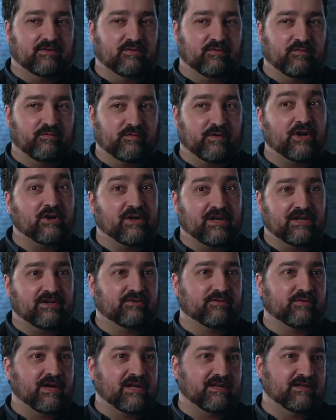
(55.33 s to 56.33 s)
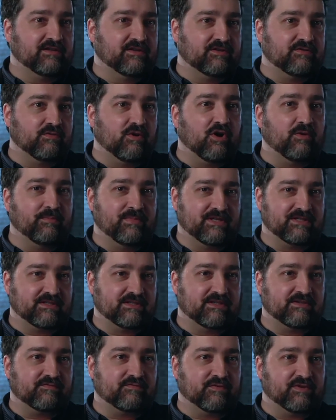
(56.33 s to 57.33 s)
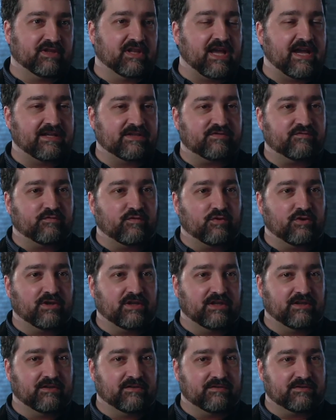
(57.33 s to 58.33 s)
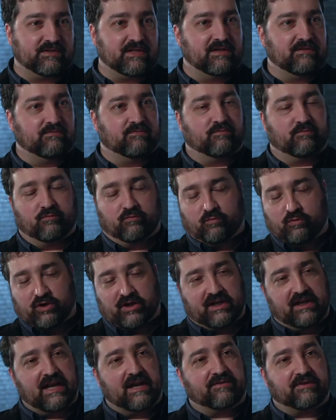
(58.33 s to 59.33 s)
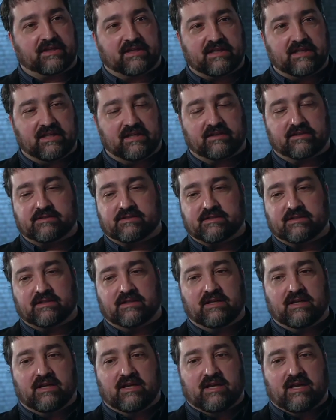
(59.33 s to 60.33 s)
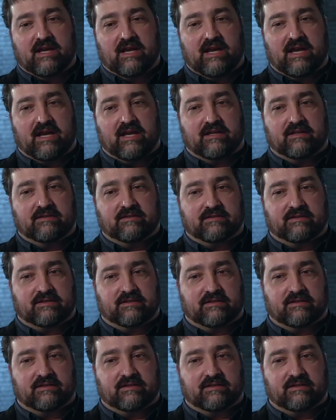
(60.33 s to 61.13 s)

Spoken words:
very integrated into our business for the last 4 years and working out the kinks, and